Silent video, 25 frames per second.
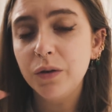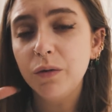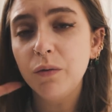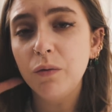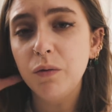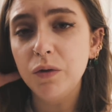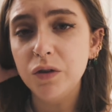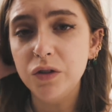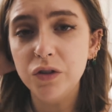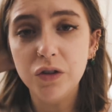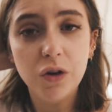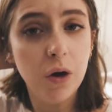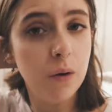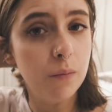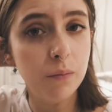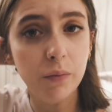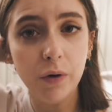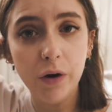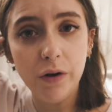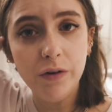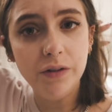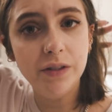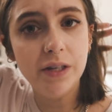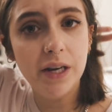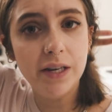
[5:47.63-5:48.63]
was not
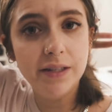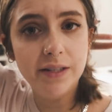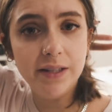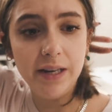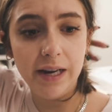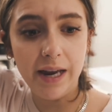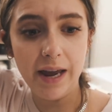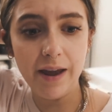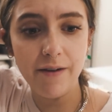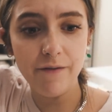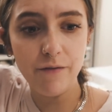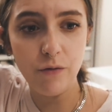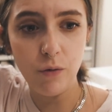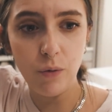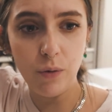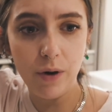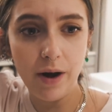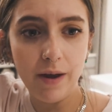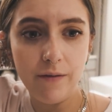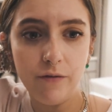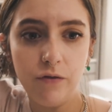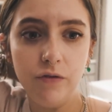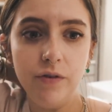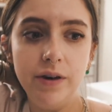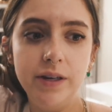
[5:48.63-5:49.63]
processing it for
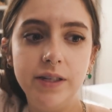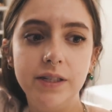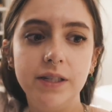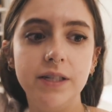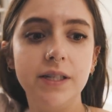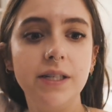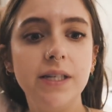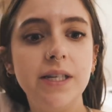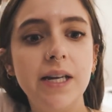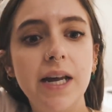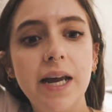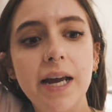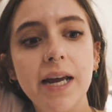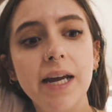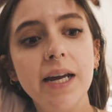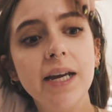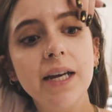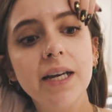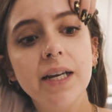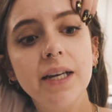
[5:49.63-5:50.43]
whatever reason today.